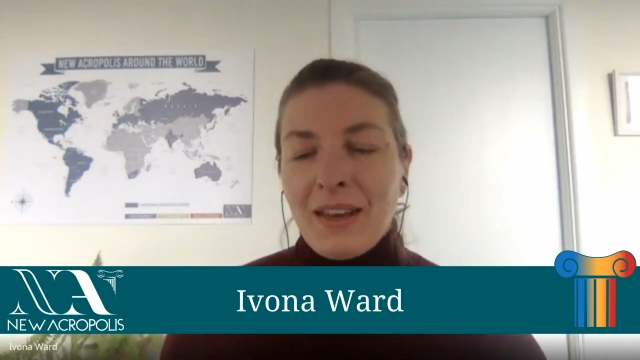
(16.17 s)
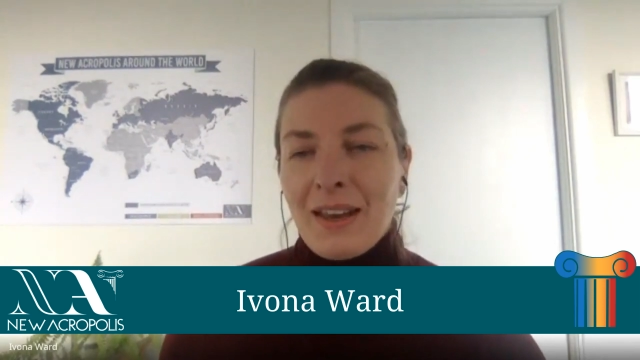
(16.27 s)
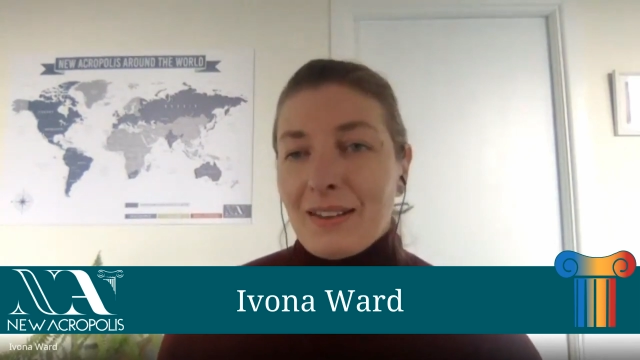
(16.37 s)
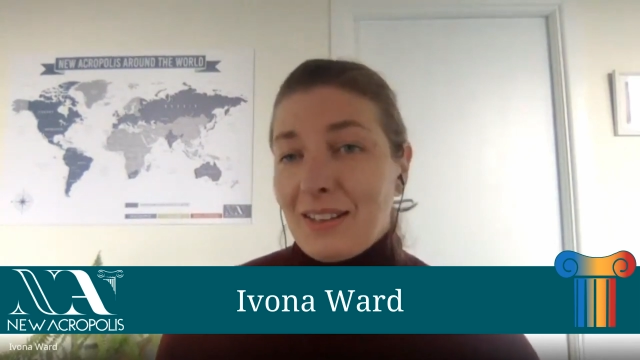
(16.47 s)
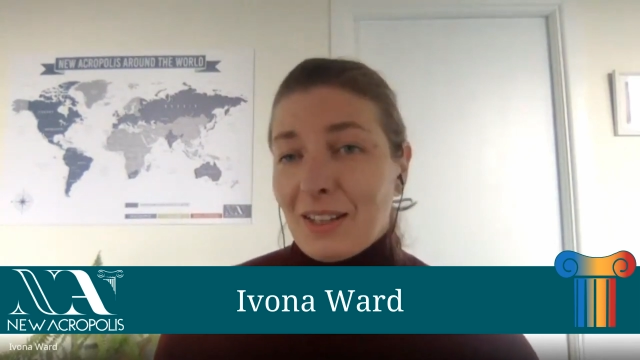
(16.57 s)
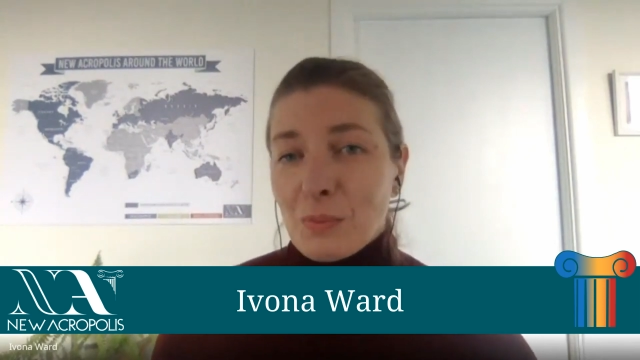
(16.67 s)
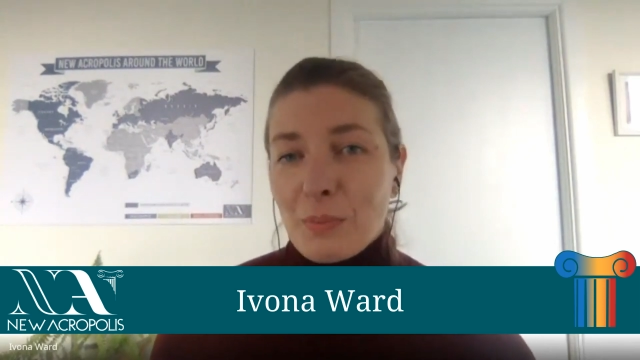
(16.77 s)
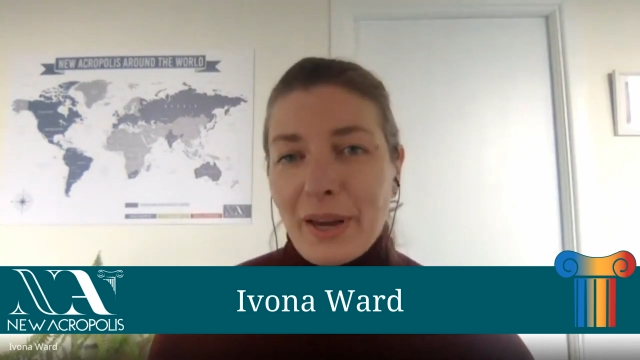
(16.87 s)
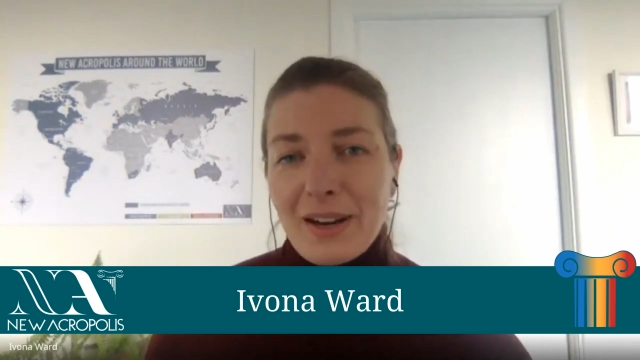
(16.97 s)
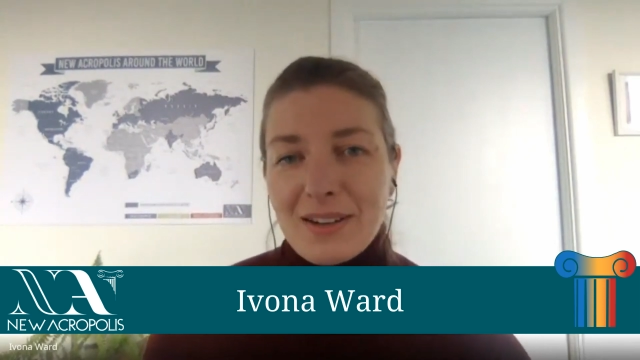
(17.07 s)
and he
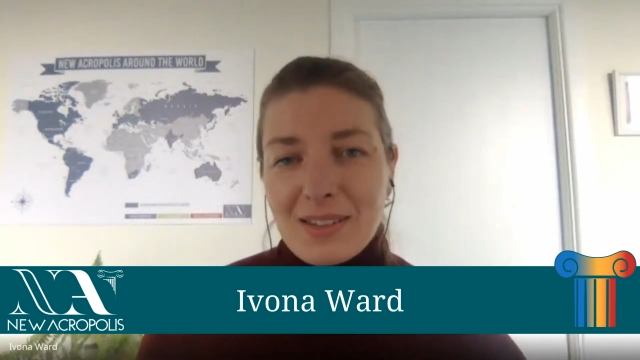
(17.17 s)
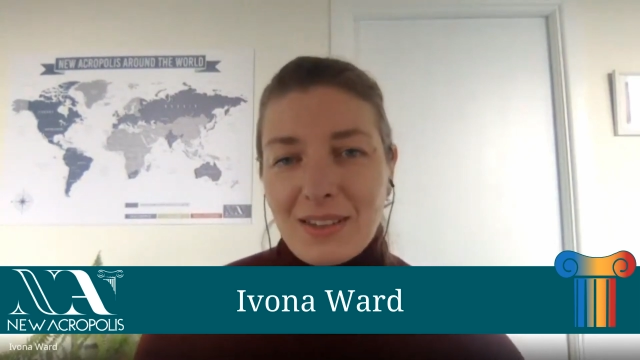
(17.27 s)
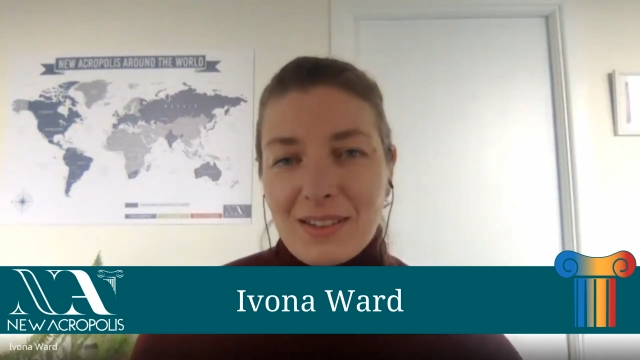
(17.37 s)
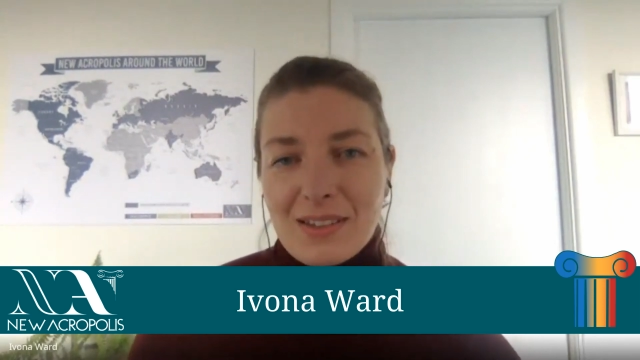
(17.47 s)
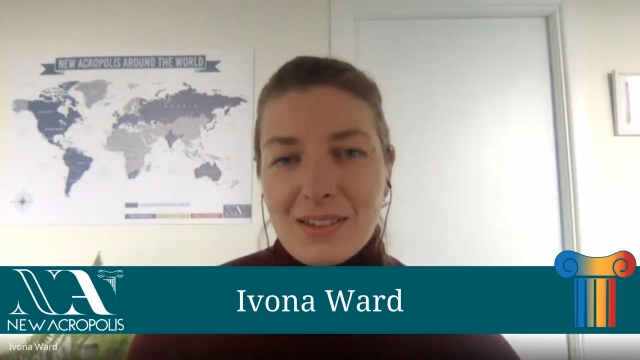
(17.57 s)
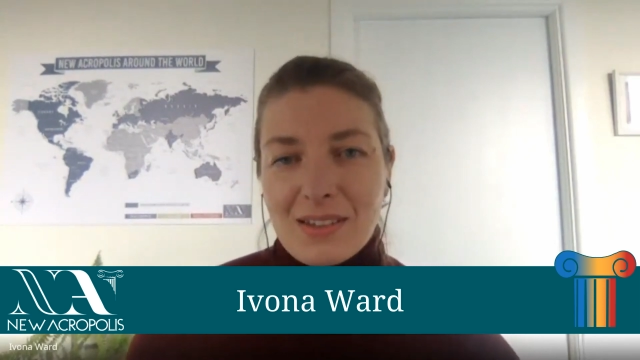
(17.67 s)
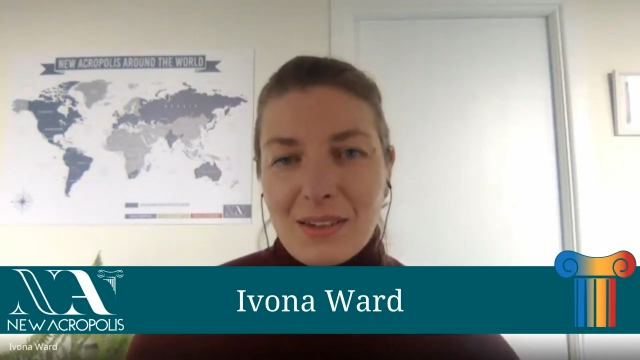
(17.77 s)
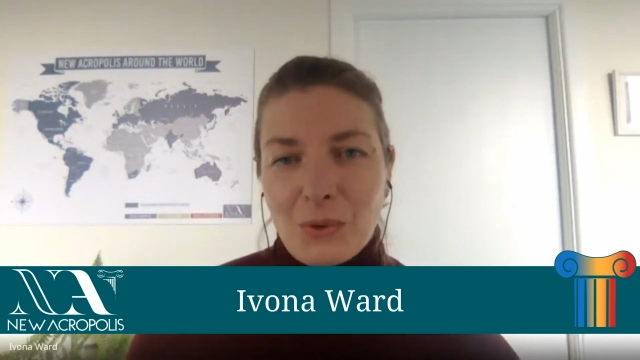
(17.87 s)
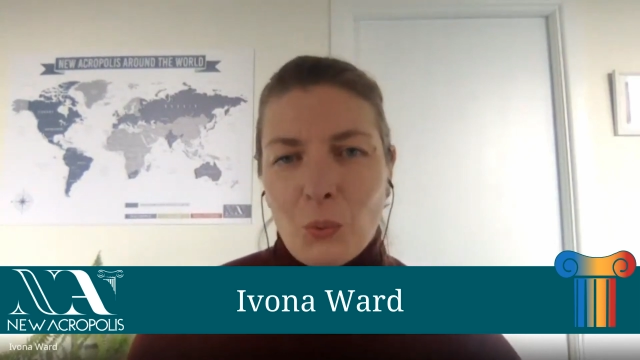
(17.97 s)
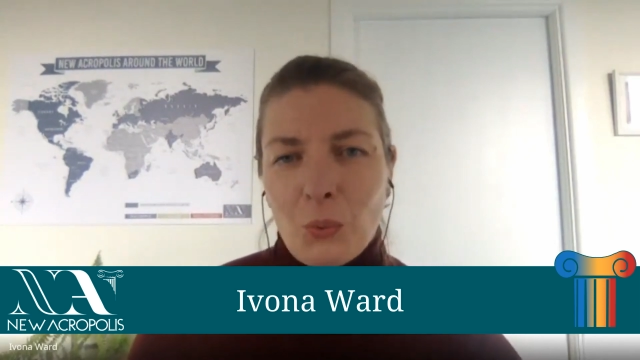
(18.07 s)
compares it
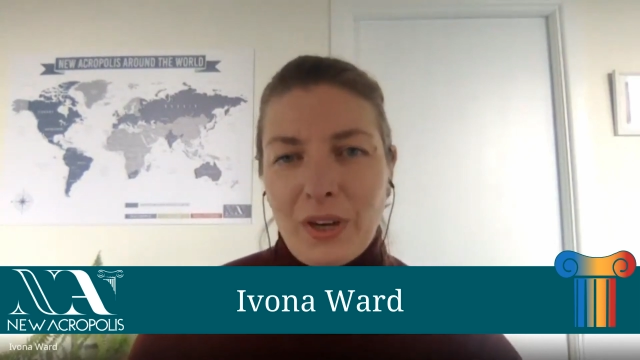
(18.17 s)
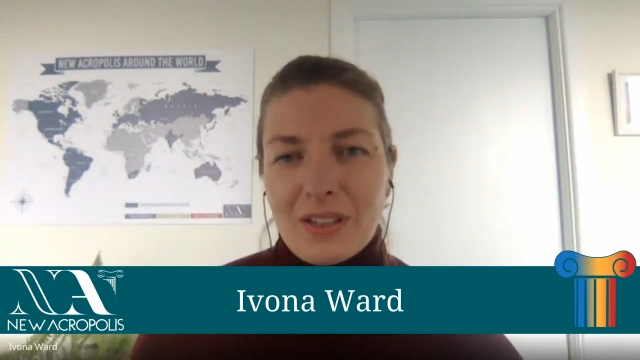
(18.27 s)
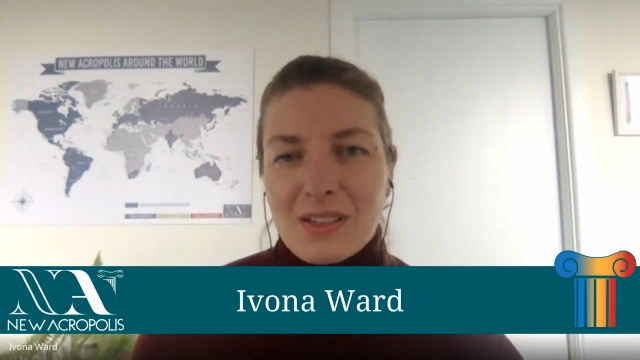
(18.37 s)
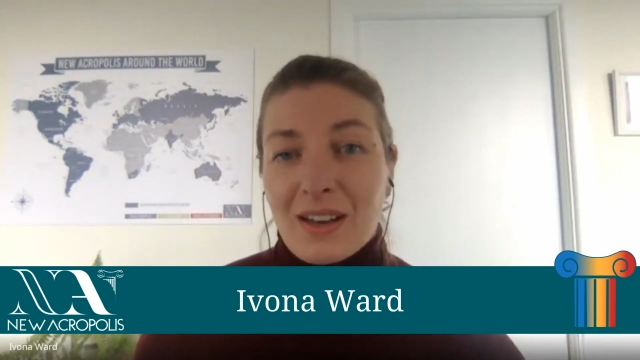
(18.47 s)
with